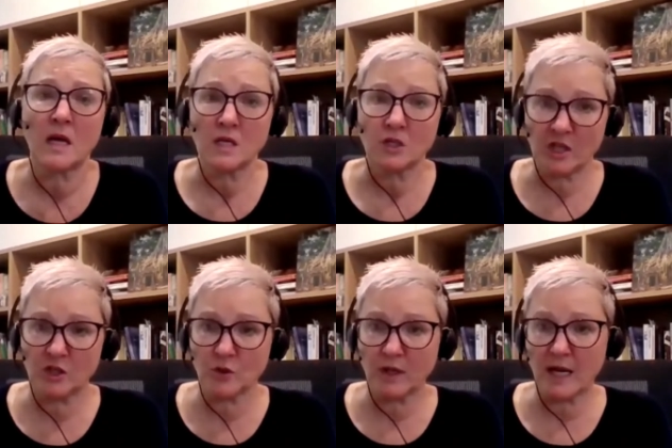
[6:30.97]

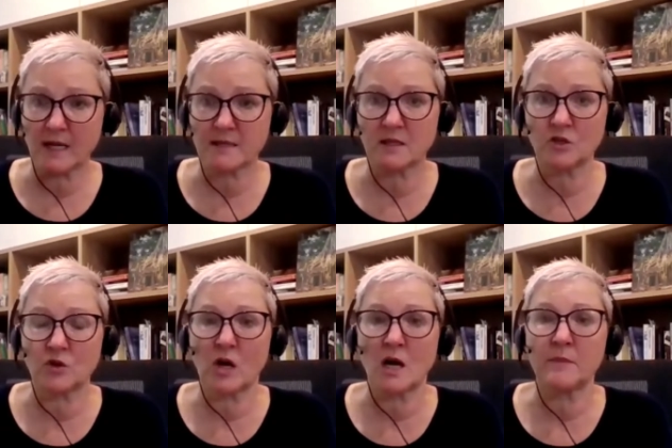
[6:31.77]
scheduled castes and
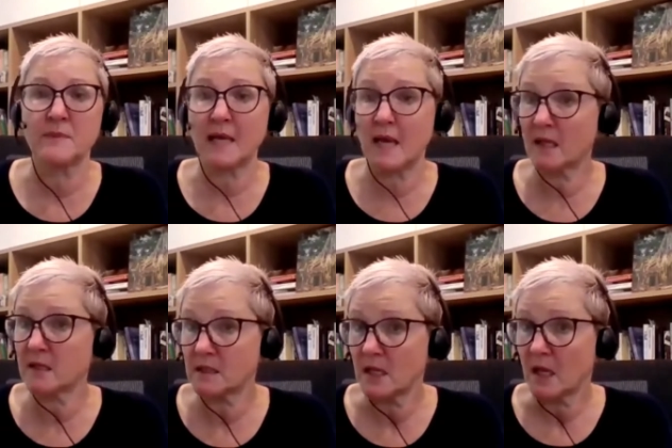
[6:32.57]
tribes,
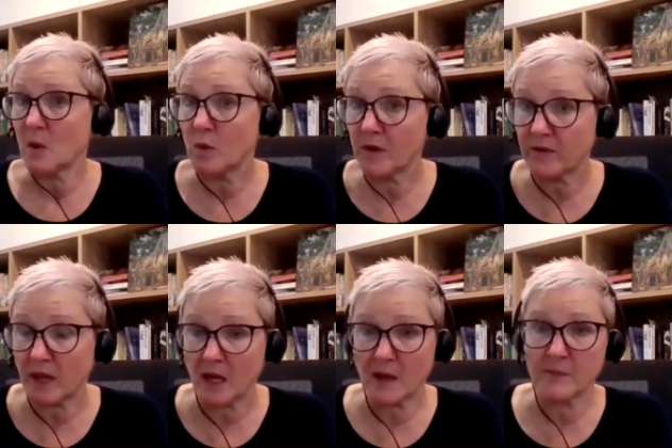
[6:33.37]
and with
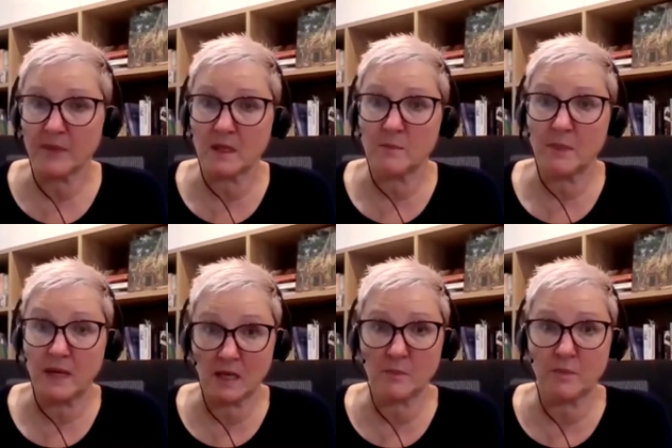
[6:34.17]
the
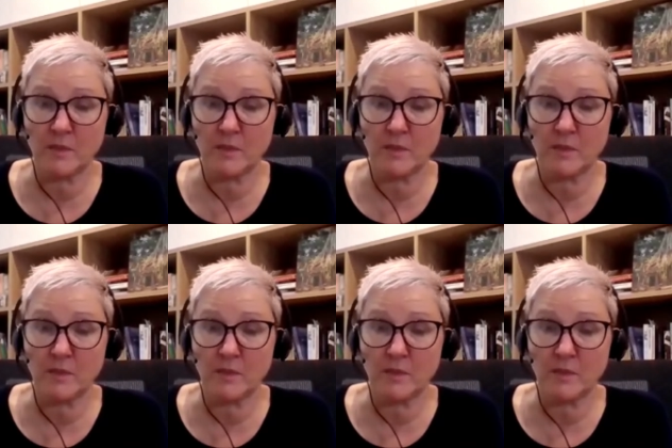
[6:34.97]
PEAB,